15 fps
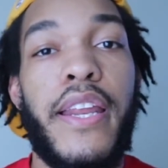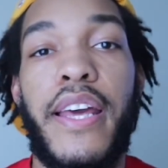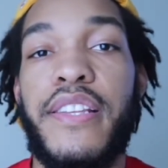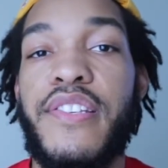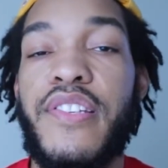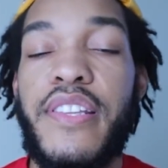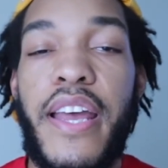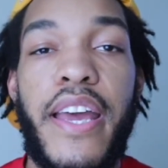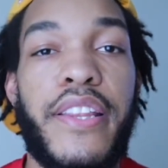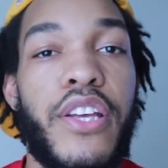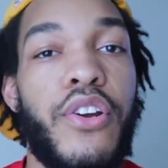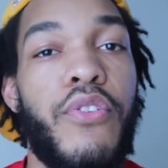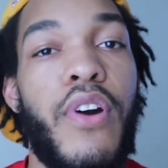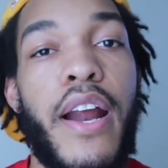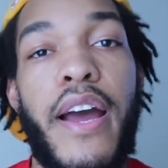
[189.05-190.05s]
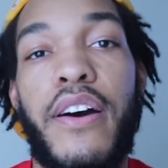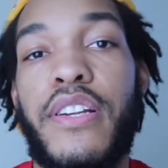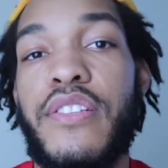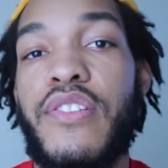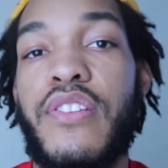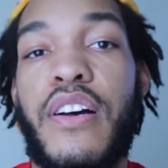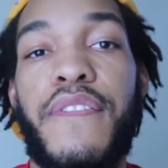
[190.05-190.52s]
and standing around
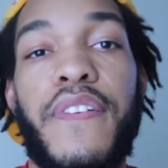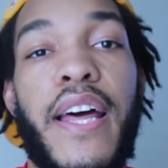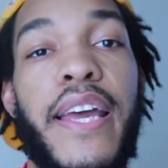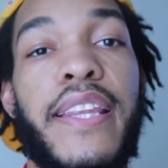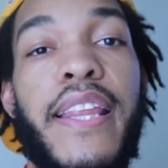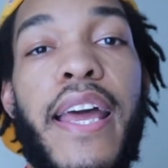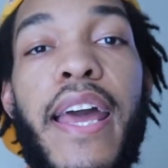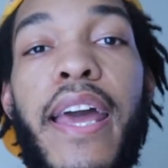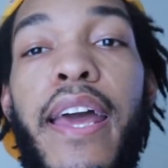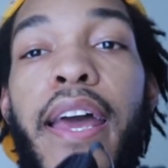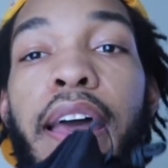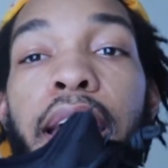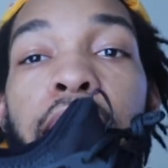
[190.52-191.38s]
and stuff like that.